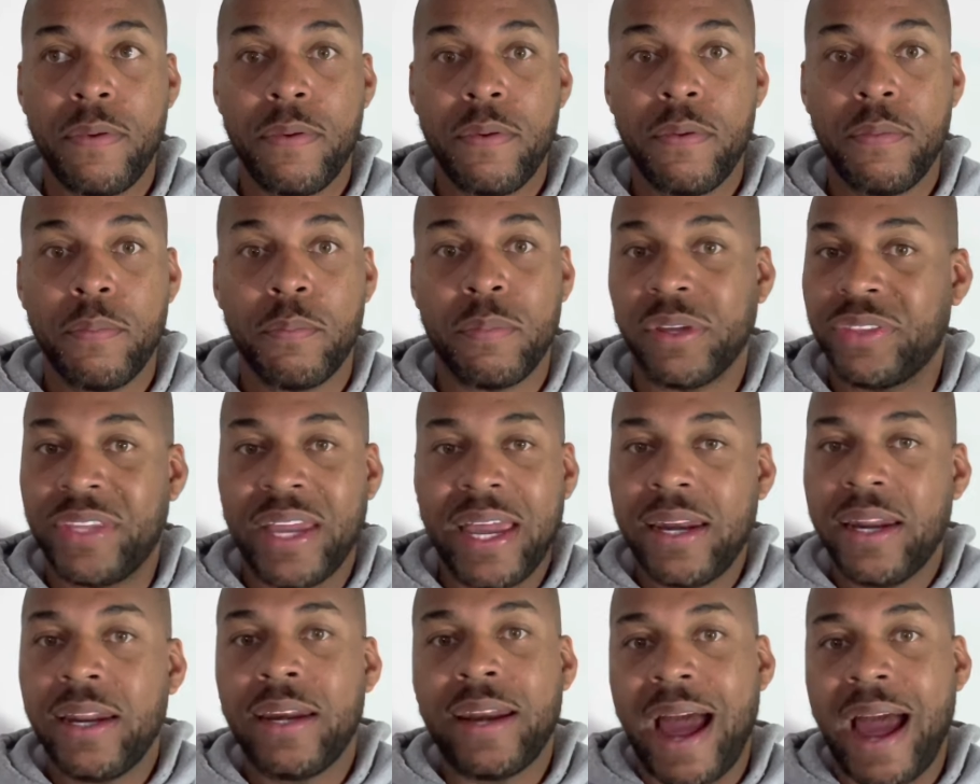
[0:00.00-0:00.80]
But
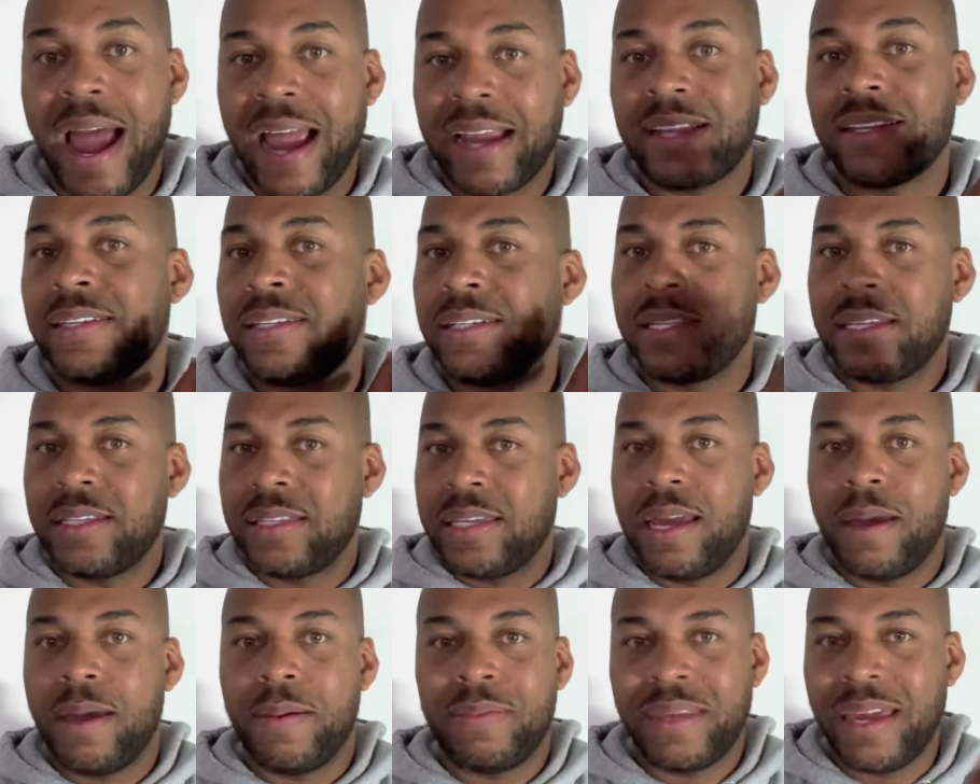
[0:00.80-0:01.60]
I could see
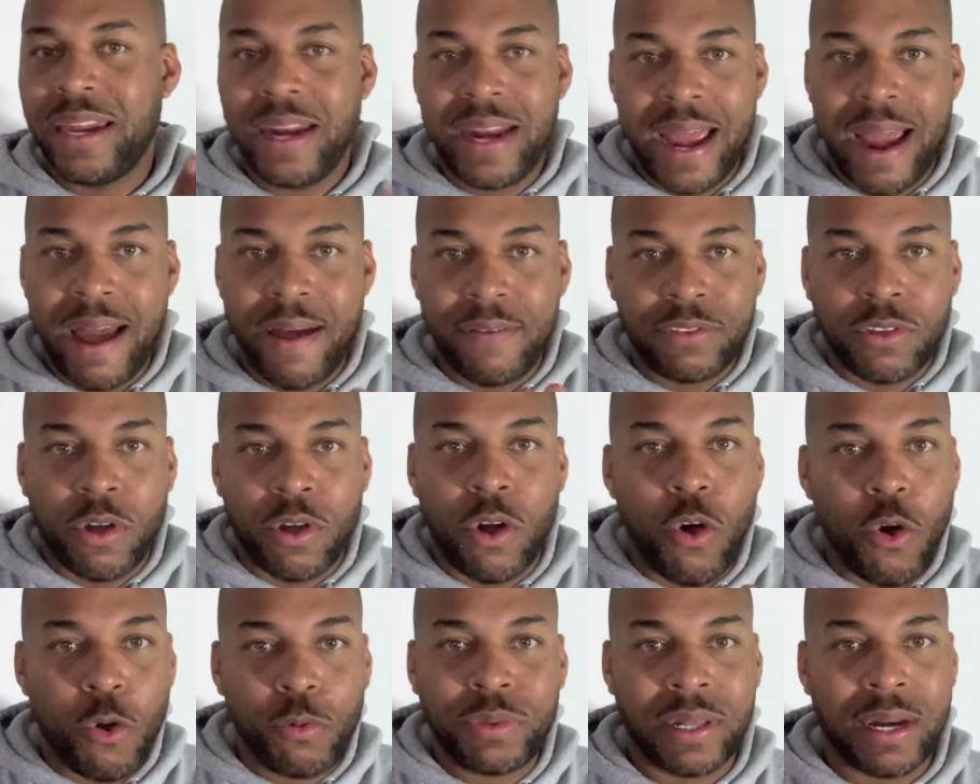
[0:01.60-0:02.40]
them. They didn't have the
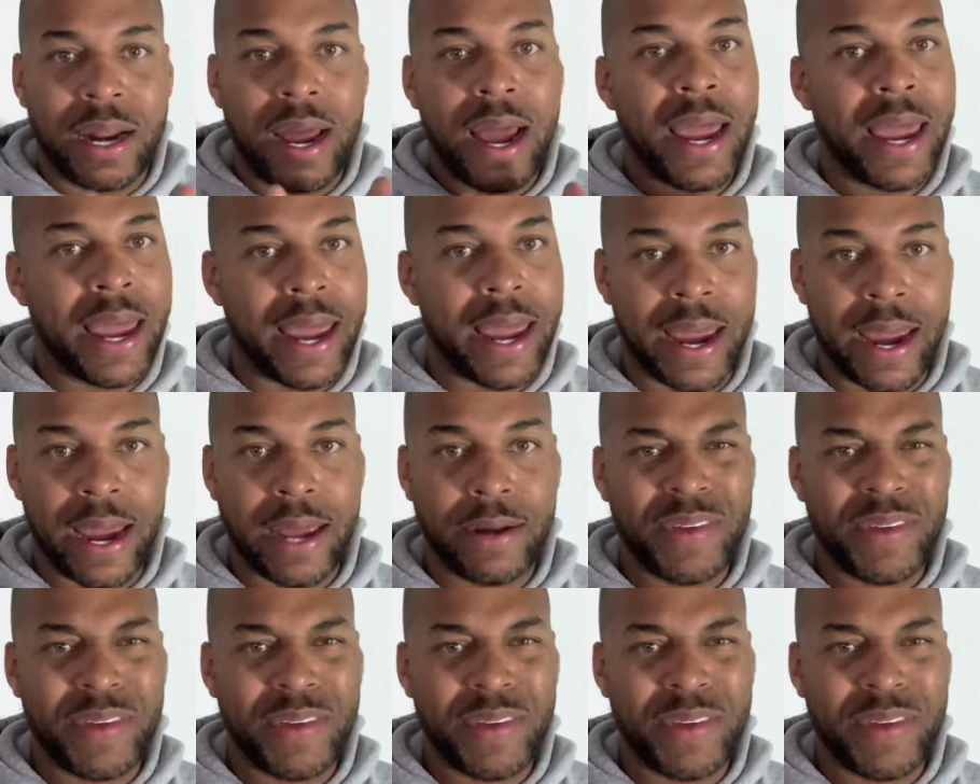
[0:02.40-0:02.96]
hope that I had.